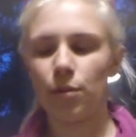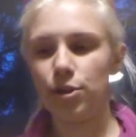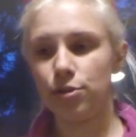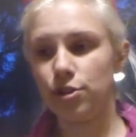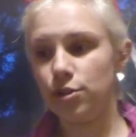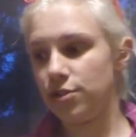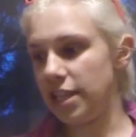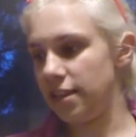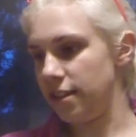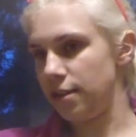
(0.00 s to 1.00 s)
But you can use
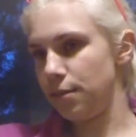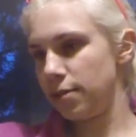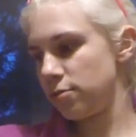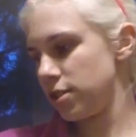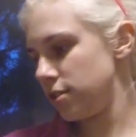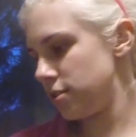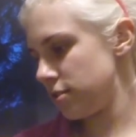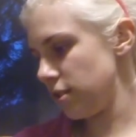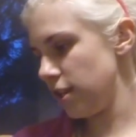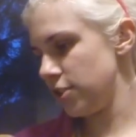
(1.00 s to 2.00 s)
anything. The mountains
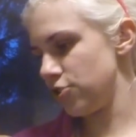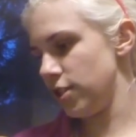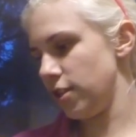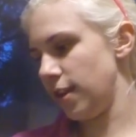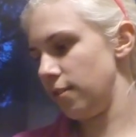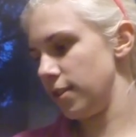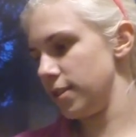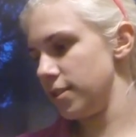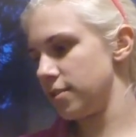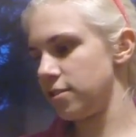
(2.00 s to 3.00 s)
I literally cut out like
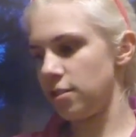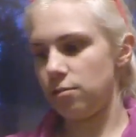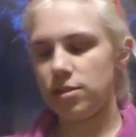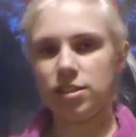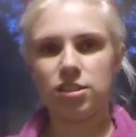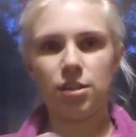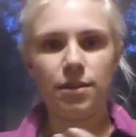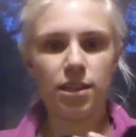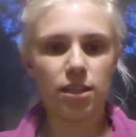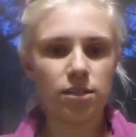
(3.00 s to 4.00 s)
this because I wanted
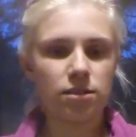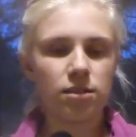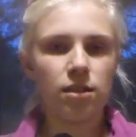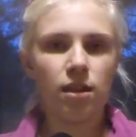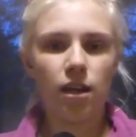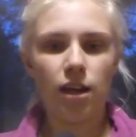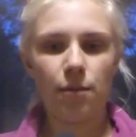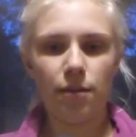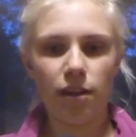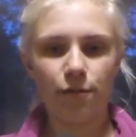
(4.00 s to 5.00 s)
snowy things,
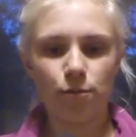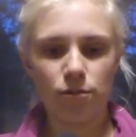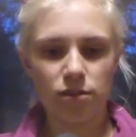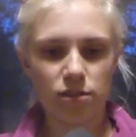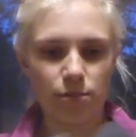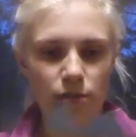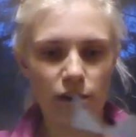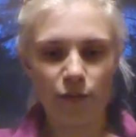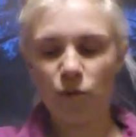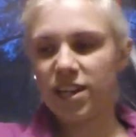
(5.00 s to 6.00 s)
and I've ordered some
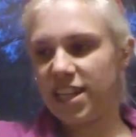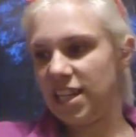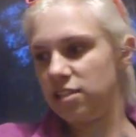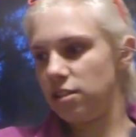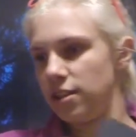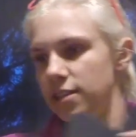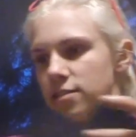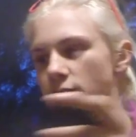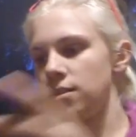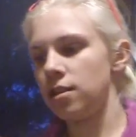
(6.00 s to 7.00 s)
kind of weddingy
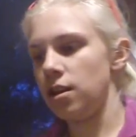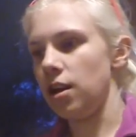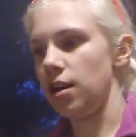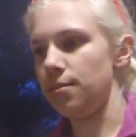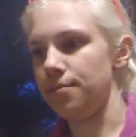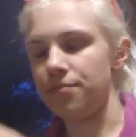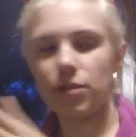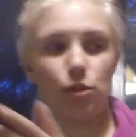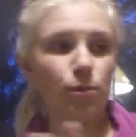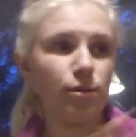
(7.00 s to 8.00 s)
dies.
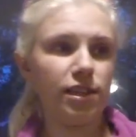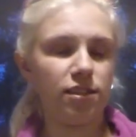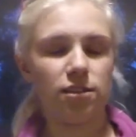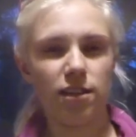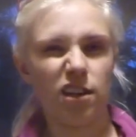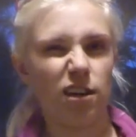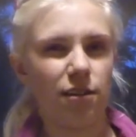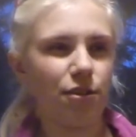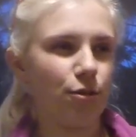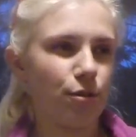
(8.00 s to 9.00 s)
You will need a die
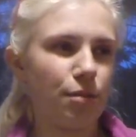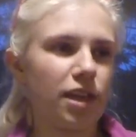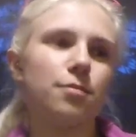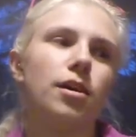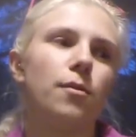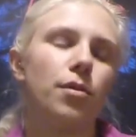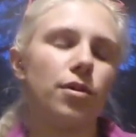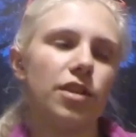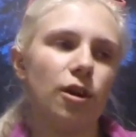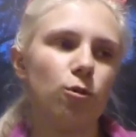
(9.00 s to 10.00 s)
cutter. You can pick them up,
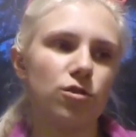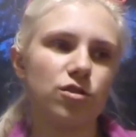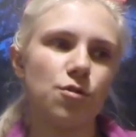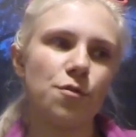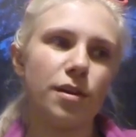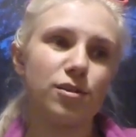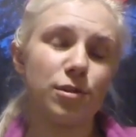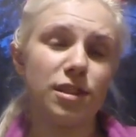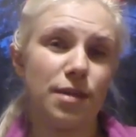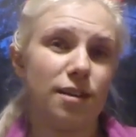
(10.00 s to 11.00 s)
the older sort, for about
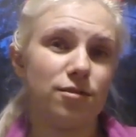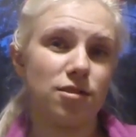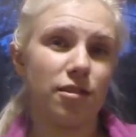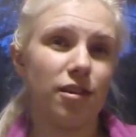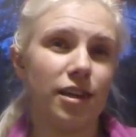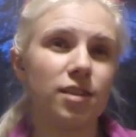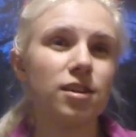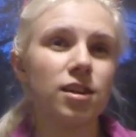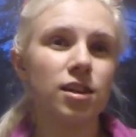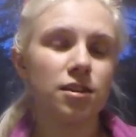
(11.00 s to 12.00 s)
£20 online,
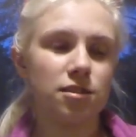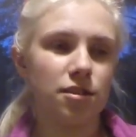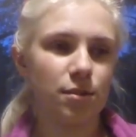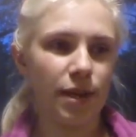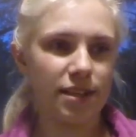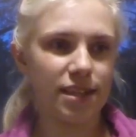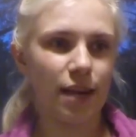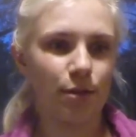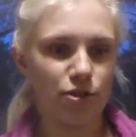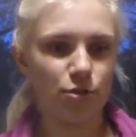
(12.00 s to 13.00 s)
so it depends
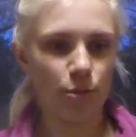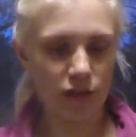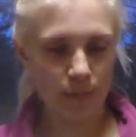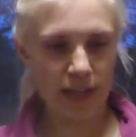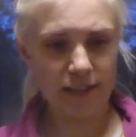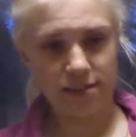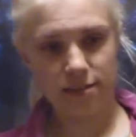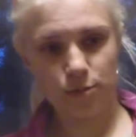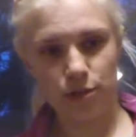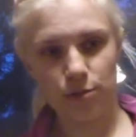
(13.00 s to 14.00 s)
how much you want to spend as
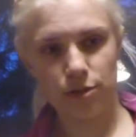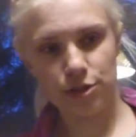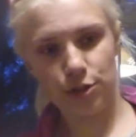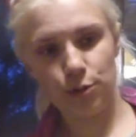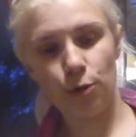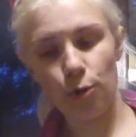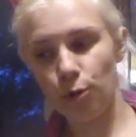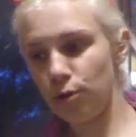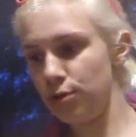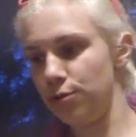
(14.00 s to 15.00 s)
to what you want to do.
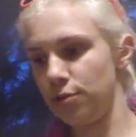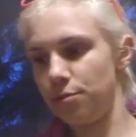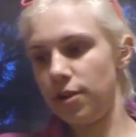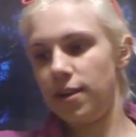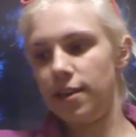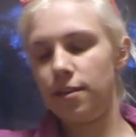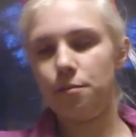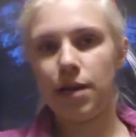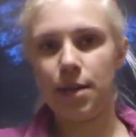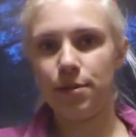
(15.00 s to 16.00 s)
Or you can buy
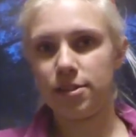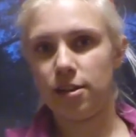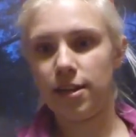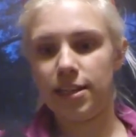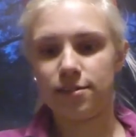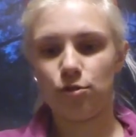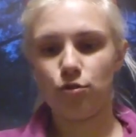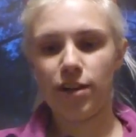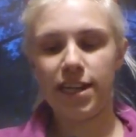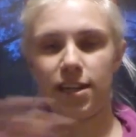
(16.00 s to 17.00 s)
paper dies
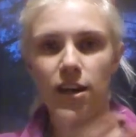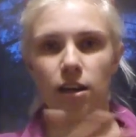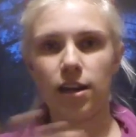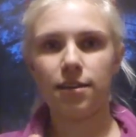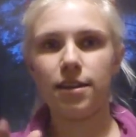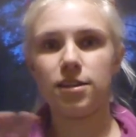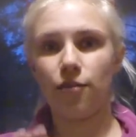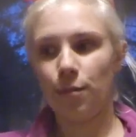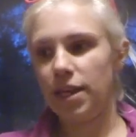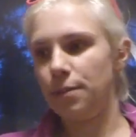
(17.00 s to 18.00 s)
already cut like this
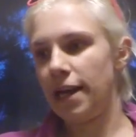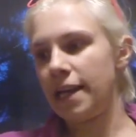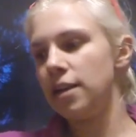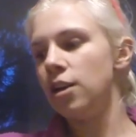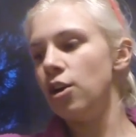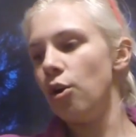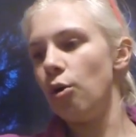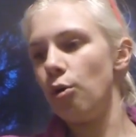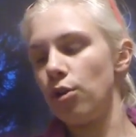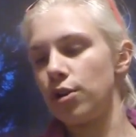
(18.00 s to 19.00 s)
from eBay,
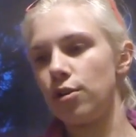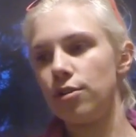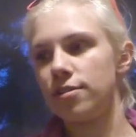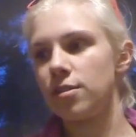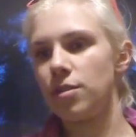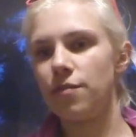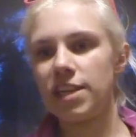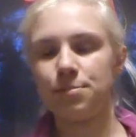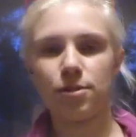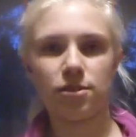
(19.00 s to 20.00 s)
or look on some of the
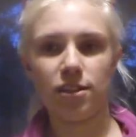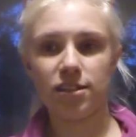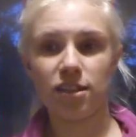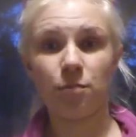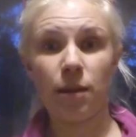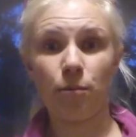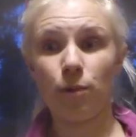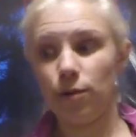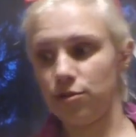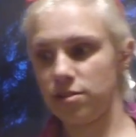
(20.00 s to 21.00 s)
Facebook sites because people
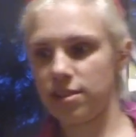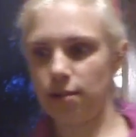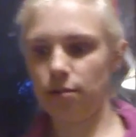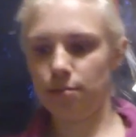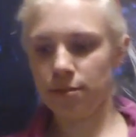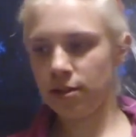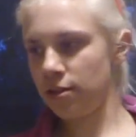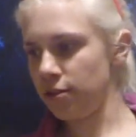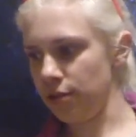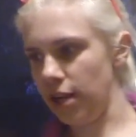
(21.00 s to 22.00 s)
will just sell
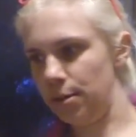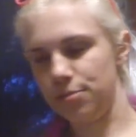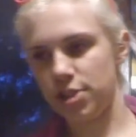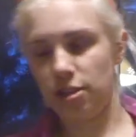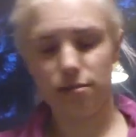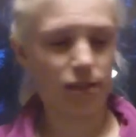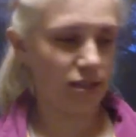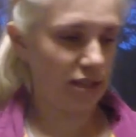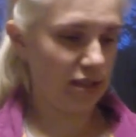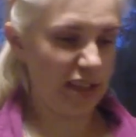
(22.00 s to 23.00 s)
them done,
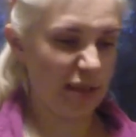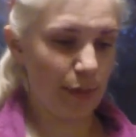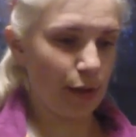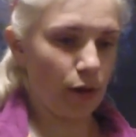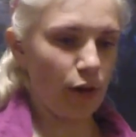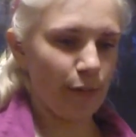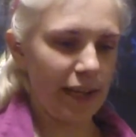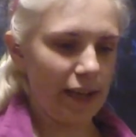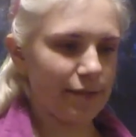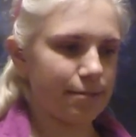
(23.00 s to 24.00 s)
because they can make quite a lot of
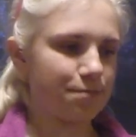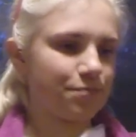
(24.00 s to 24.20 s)
money out of it.